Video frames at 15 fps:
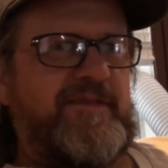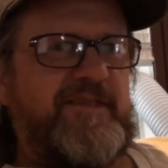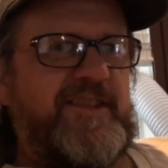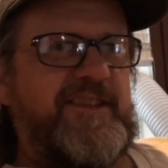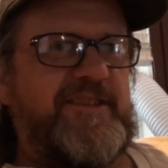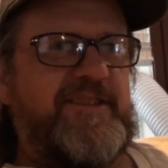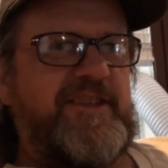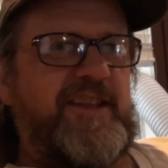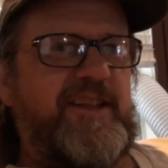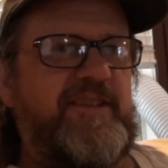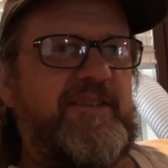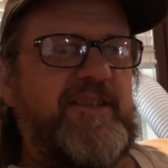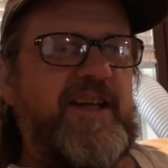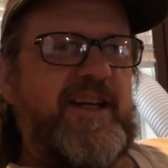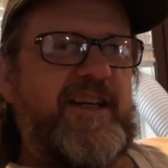he's uh,
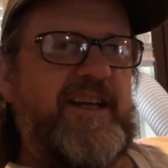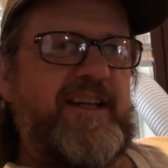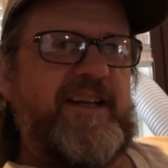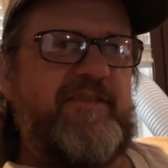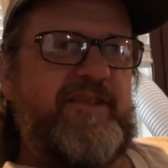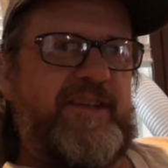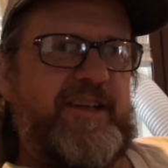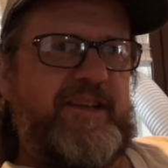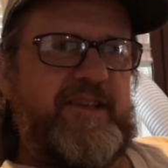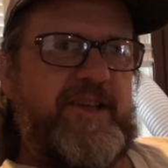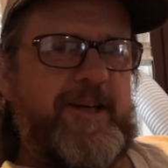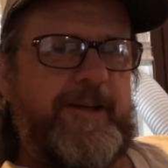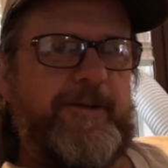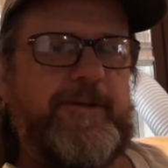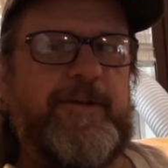not getting everything
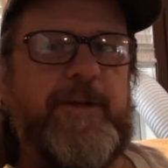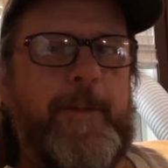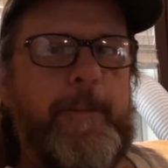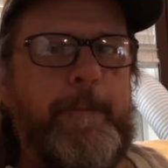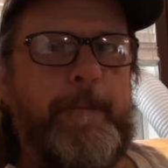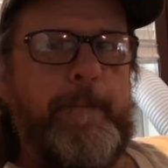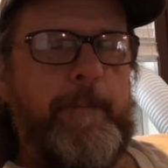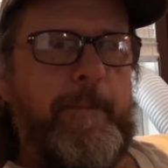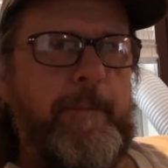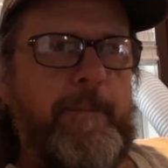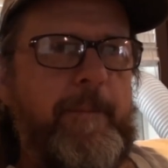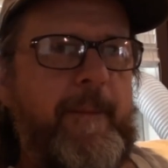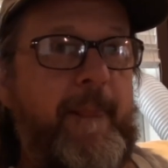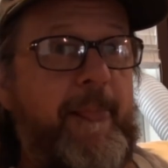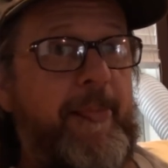done. So
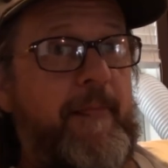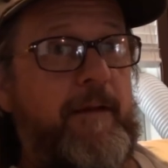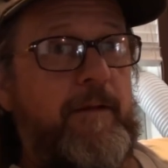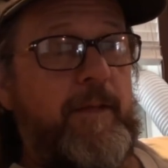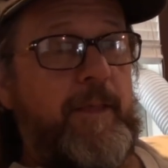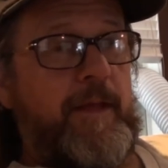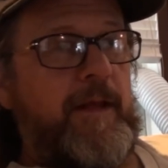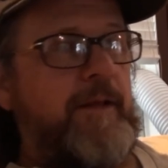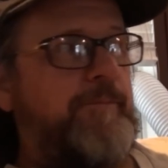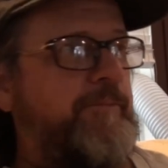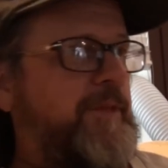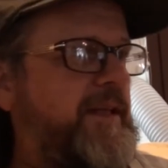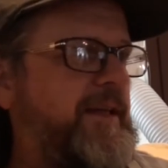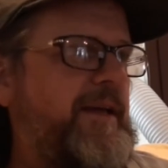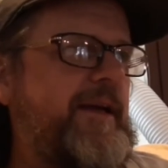your dog wants
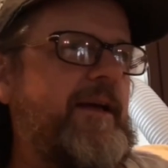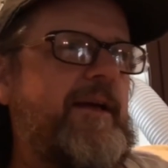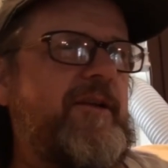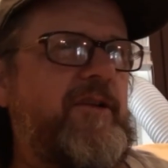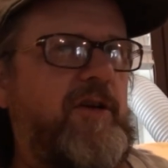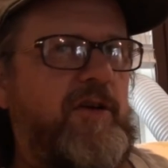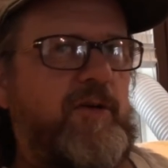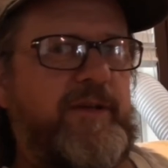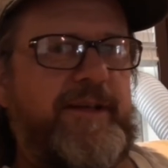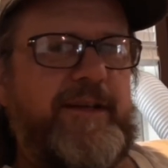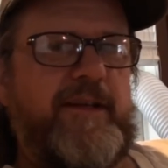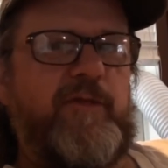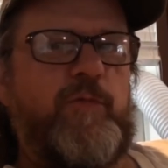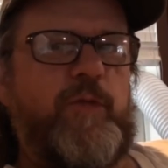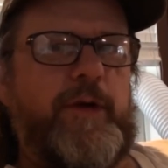it. Yeah, I know. He
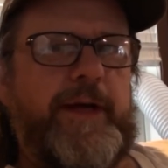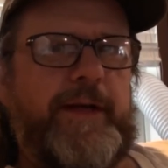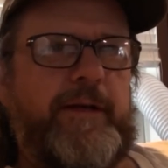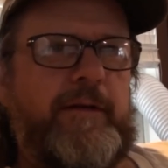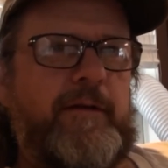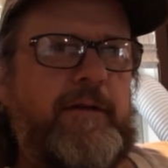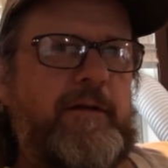can wait.